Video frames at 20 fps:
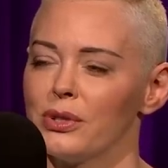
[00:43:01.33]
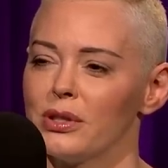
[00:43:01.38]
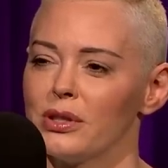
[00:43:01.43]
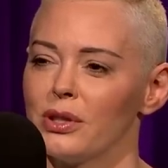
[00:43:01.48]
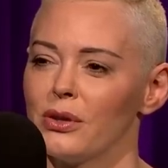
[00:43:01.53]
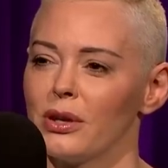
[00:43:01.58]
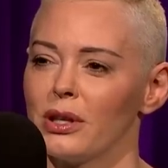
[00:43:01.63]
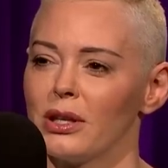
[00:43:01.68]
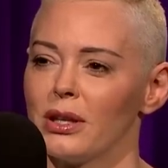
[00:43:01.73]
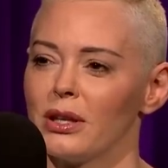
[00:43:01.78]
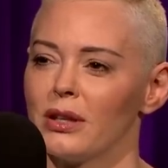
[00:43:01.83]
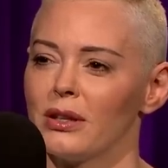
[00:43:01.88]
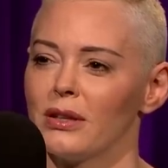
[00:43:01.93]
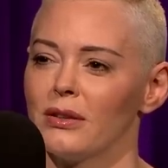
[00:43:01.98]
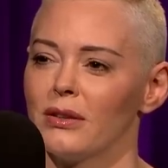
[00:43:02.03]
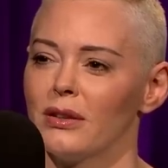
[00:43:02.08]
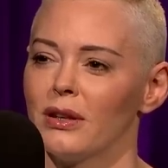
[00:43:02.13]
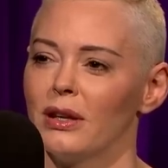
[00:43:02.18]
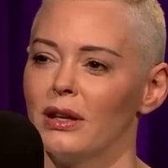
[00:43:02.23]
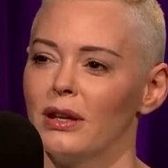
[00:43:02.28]
And so I did.
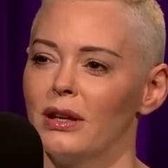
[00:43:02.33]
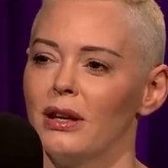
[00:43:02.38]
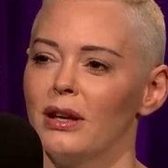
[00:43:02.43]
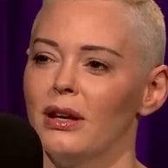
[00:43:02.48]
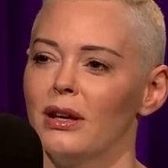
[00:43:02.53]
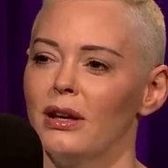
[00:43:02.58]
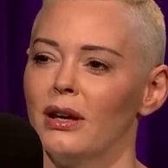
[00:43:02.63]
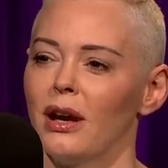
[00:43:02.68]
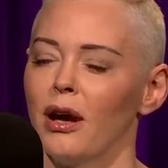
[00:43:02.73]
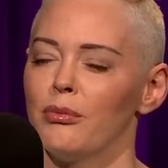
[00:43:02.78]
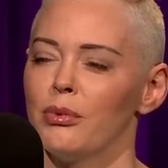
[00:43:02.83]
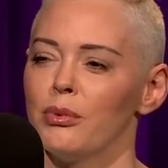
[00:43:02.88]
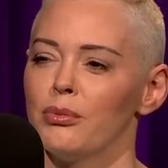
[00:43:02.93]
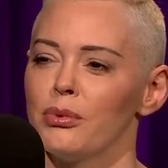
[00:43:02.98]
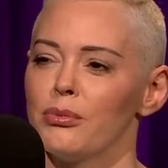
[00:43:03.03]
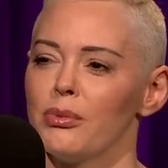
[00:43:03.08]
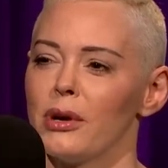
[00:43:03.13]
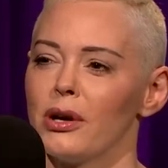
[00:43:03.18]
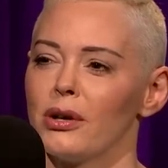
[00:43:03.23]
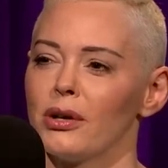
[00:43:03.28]
I've been
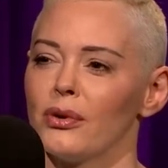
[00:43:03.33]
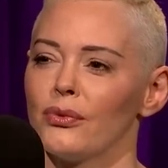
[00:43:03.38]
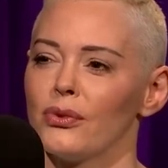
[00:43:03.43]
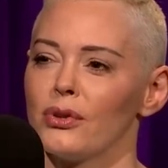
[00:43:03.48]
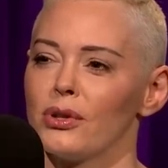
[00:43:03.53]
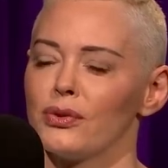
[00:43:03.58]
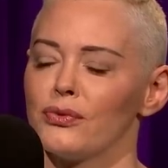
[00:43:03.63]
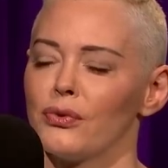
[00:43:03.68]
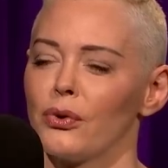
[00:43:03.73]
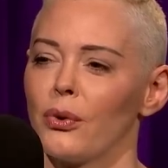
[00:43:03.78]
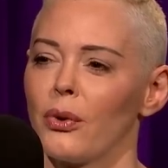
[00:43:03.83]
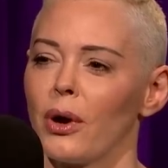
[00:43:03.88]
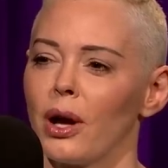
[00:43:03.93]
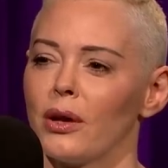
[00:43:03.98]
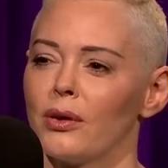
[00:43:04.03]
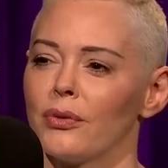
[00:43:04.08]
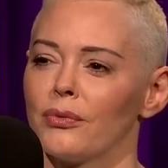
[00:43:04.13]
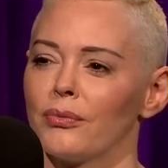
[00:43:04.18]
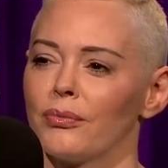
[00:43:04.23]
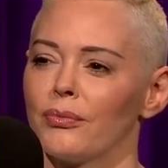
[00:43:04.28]
preparing for this for a
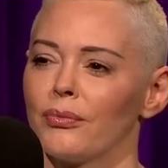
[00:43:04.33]
while.